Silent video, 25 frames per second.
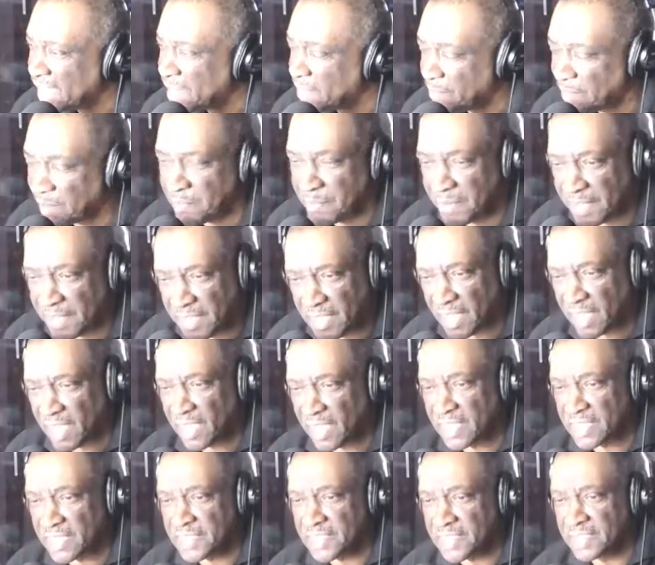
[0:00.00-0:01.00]
But
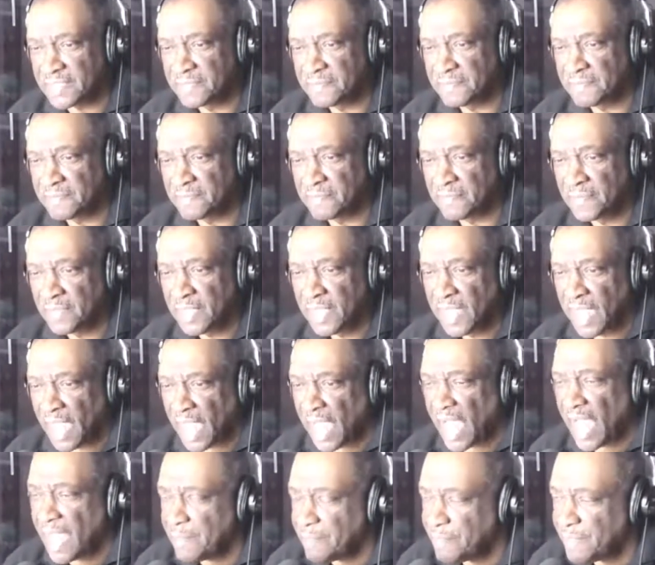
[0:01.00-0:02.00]
because
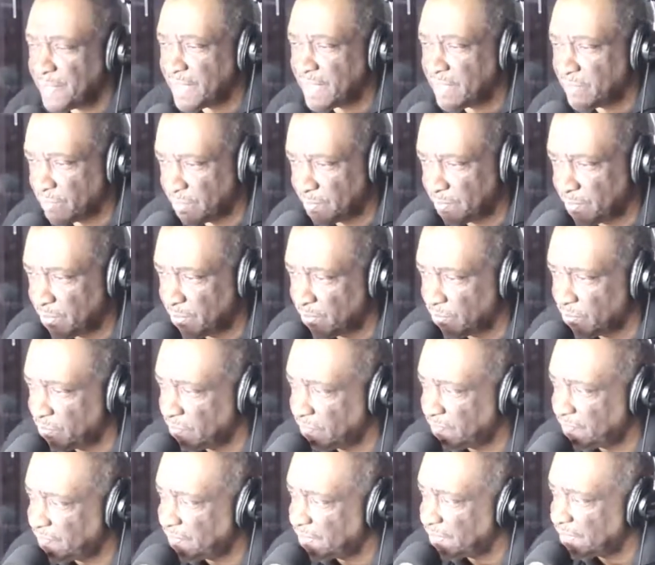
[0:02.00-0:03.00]
I'm being
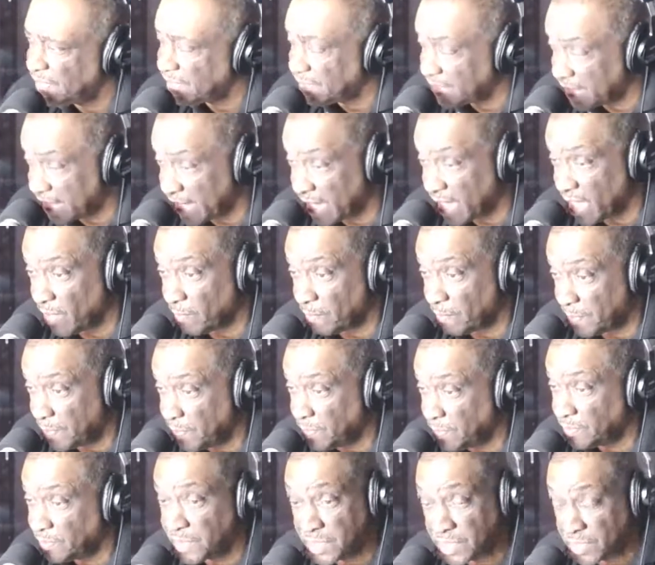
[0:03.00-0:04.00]
removed, now
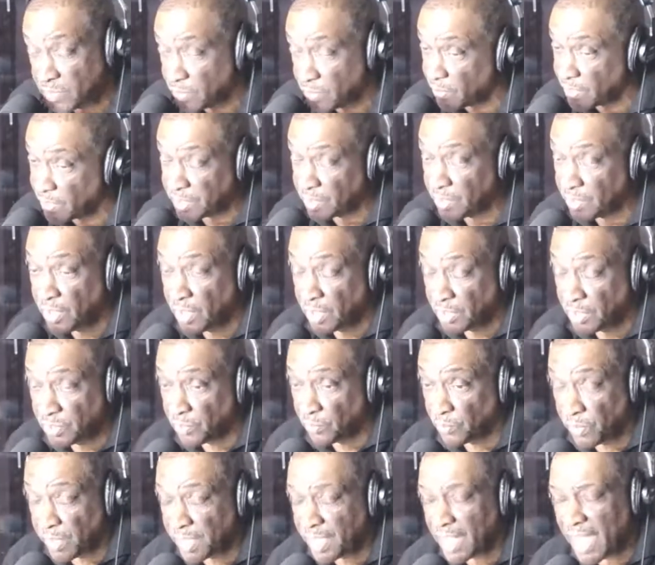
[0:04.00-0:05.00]
Putin is going to
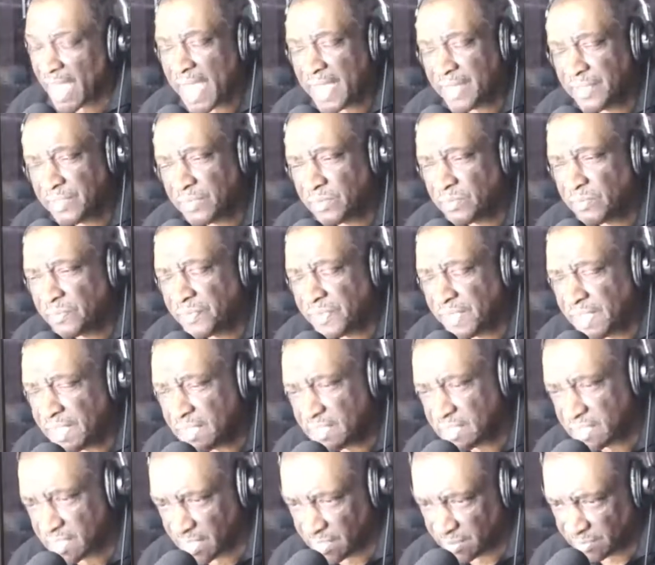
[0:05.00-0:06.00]
run. I don't think
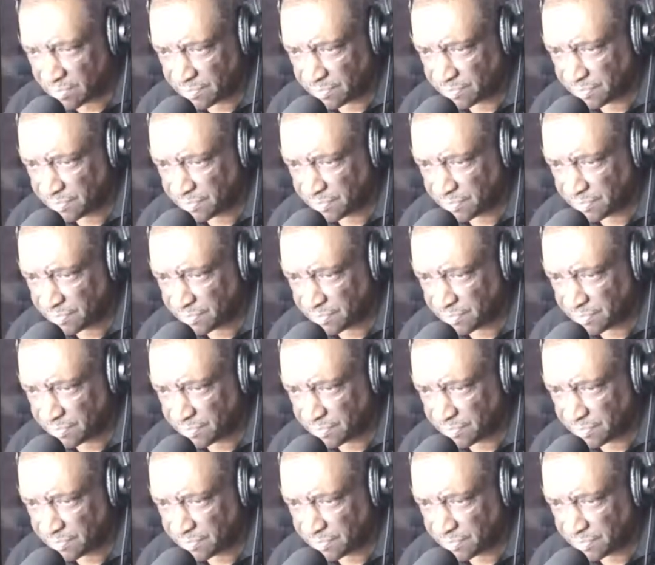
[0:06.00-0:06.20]
so.